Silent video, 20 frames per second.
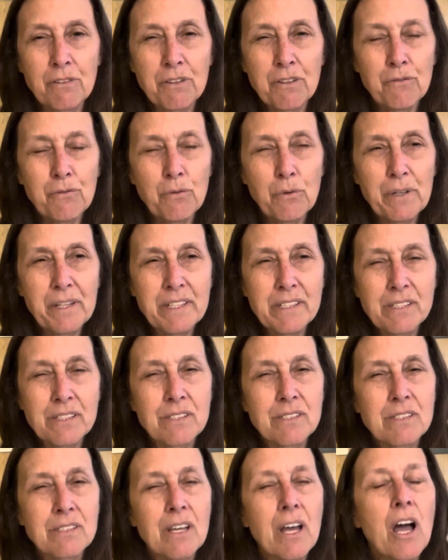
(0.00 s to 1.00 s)
the
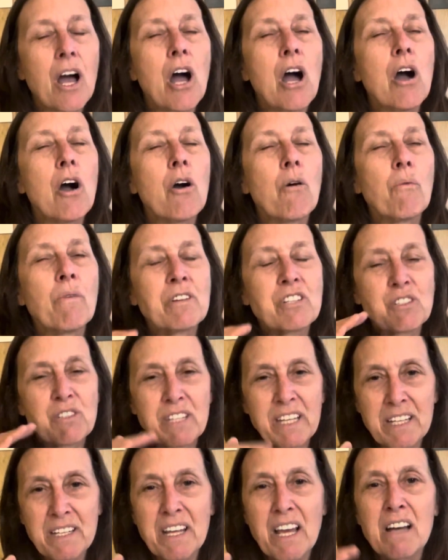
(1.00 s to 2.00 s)
voice, which
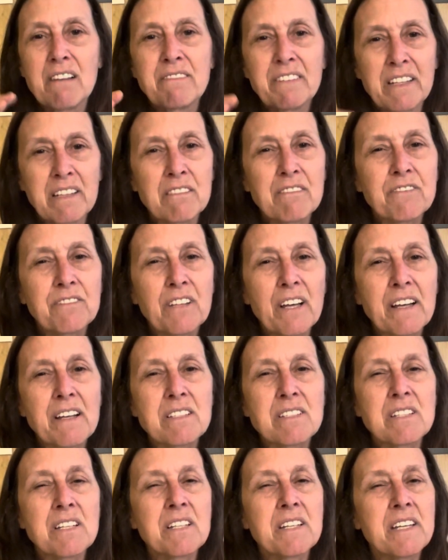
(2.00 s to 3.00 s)
can have
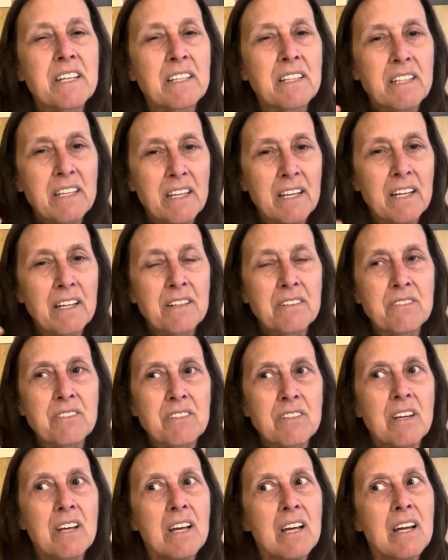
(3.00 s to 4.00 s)
influx in it and can
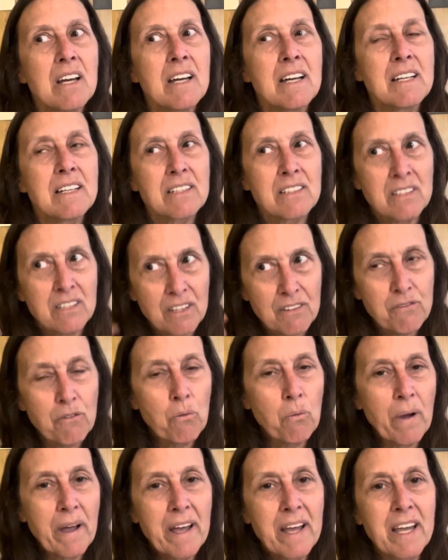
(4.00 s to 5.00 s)
give
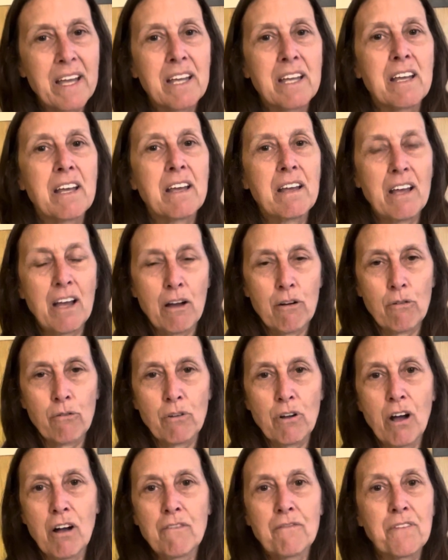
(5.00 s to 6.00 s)
away how
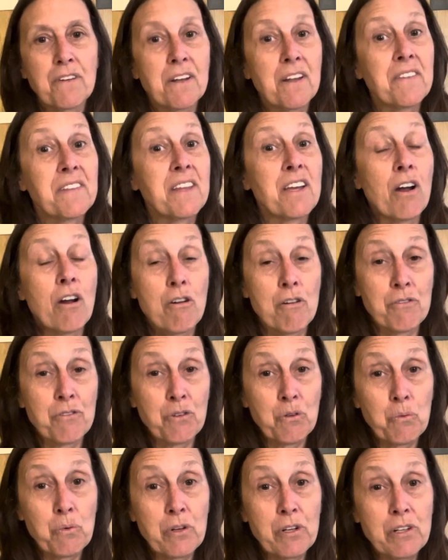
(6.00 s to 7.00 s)
confident they are in their
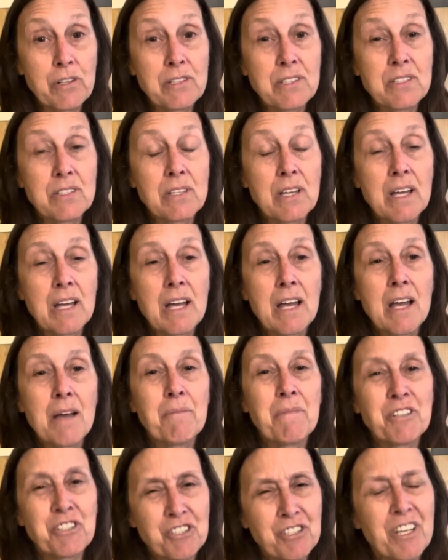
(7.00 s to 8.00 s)
words.
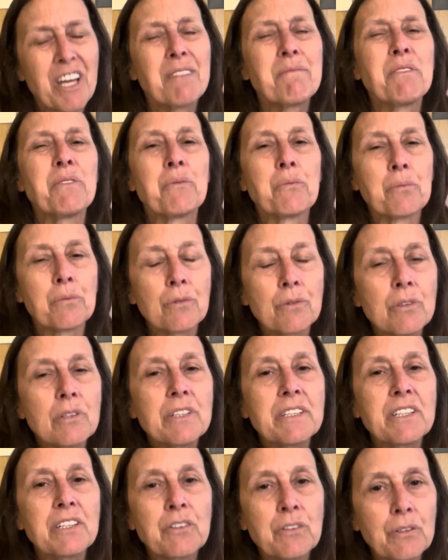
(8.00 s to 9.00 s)
But you got to be
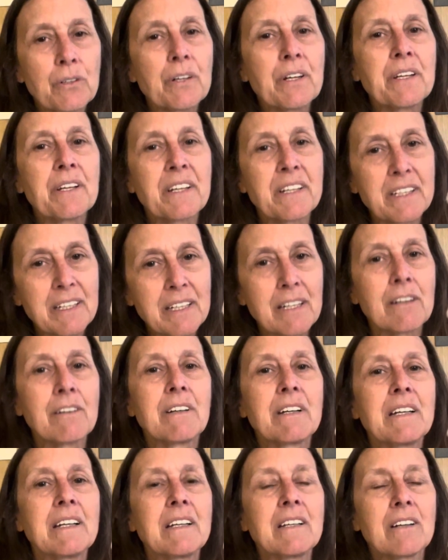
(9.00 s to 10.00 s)
really good at
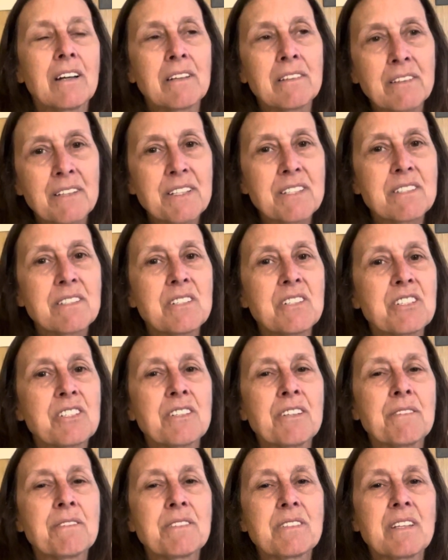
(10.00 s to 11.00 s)
hearing and listening to
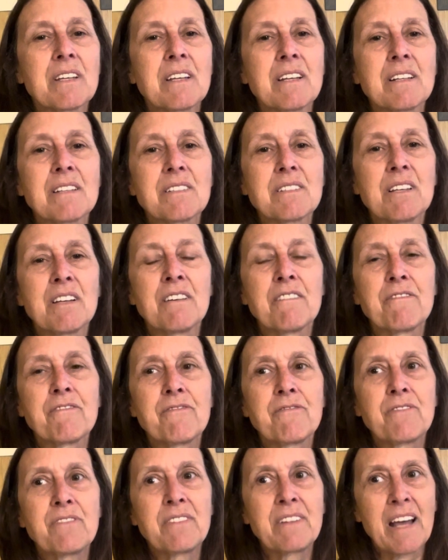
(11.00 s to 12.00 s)
those things if
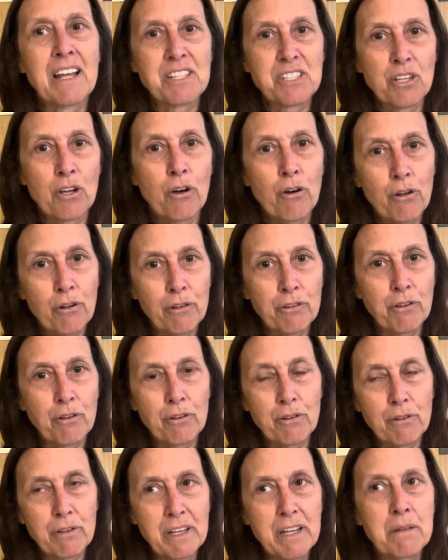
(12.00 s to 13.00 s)
that's all
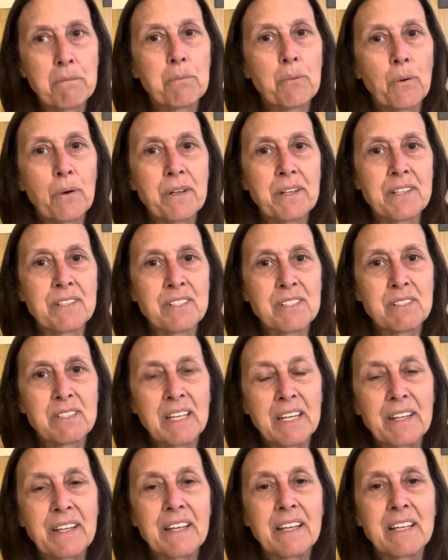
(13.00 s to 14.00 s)
your input is
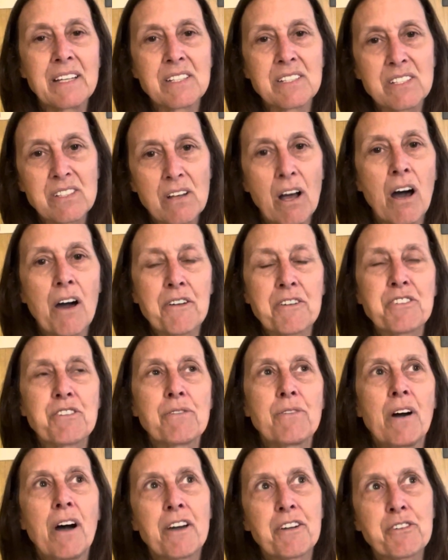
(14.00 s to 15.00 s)
getting is
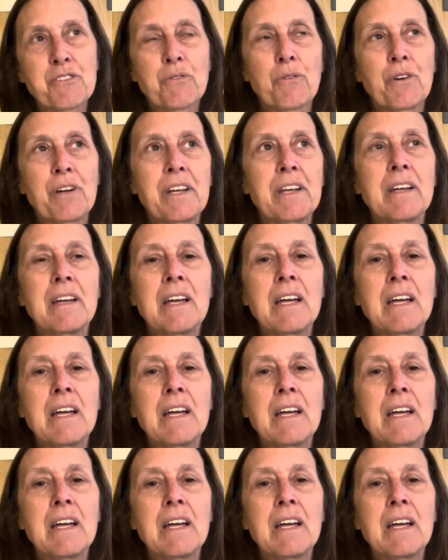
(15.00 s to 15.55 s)
auditory.